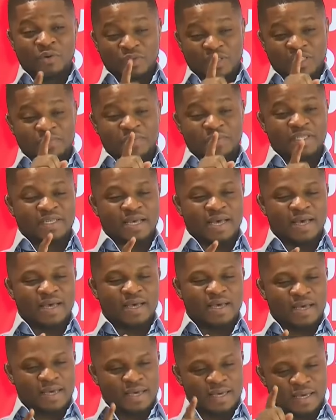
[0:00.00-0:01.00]
We'll see this.
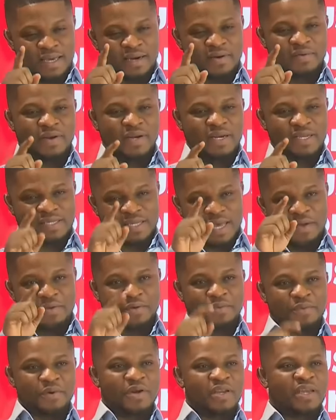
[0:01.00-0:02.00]
You're ready, sir.
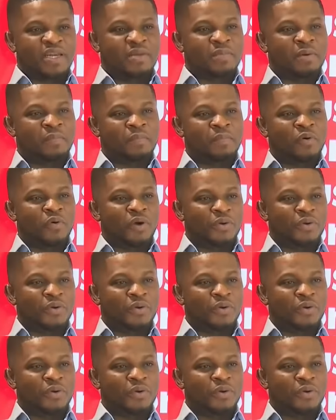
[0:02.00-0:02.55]
I'm not near the Bepo.